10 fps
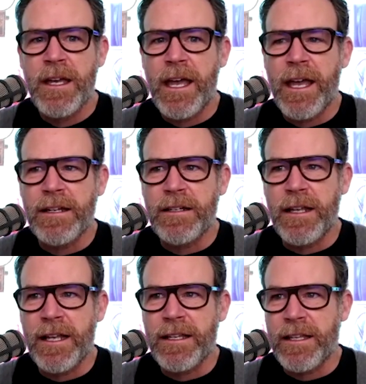
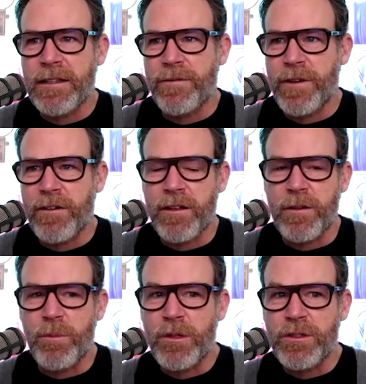and get the finger
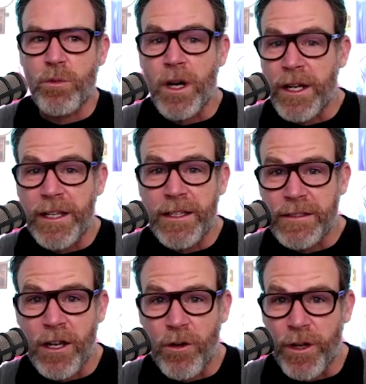on the pulse of what
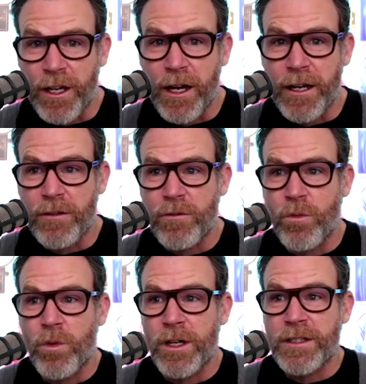is going on,
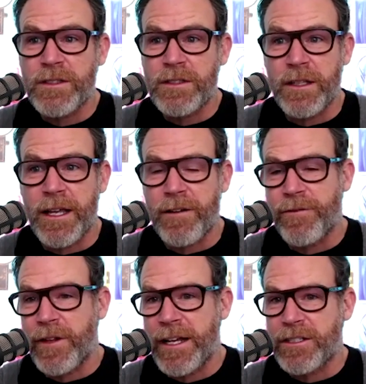what's like a
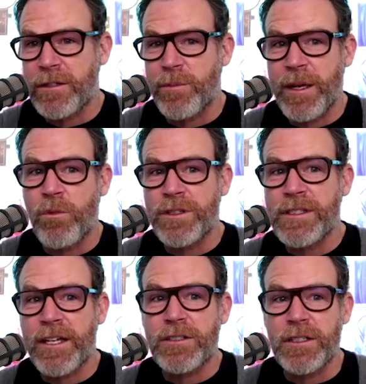flash in the pan,
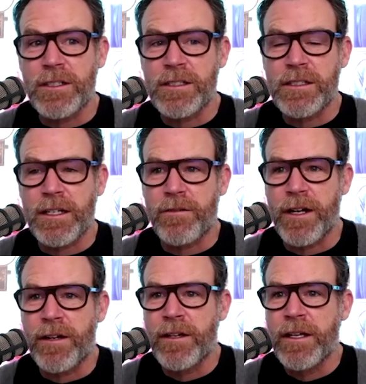what's actually going to stick
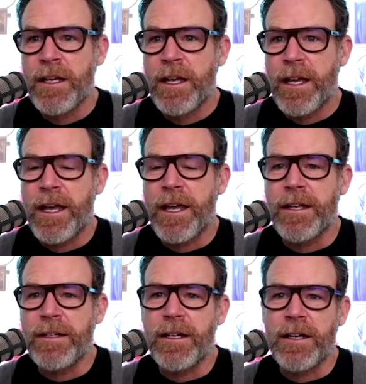around.
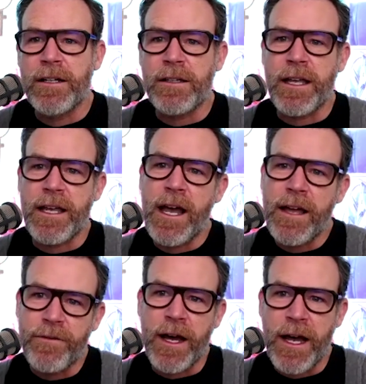And like
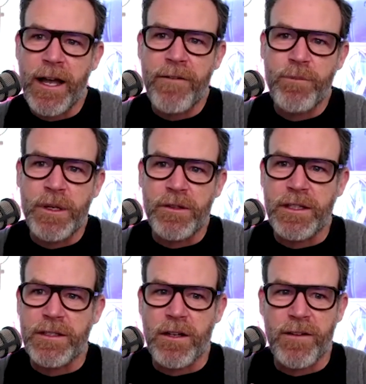I've
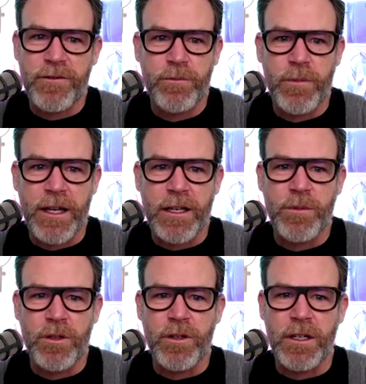built this off my
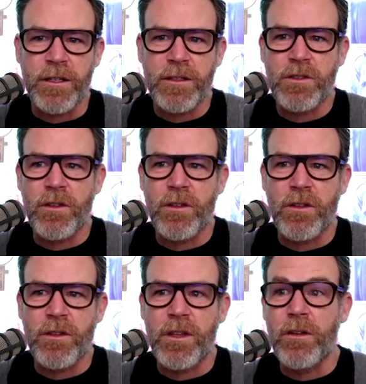community. So
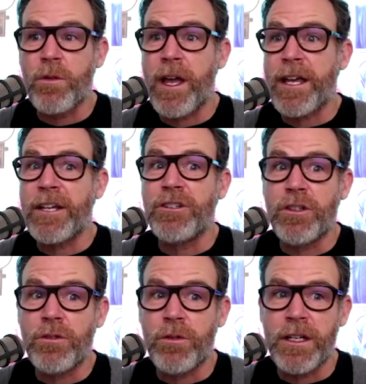the only way I
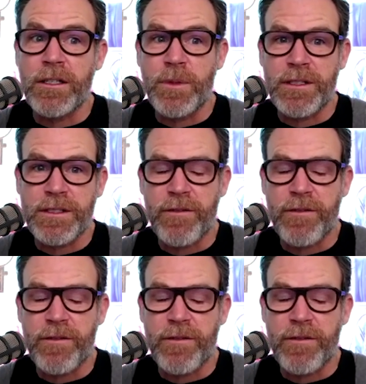could do it is because I have a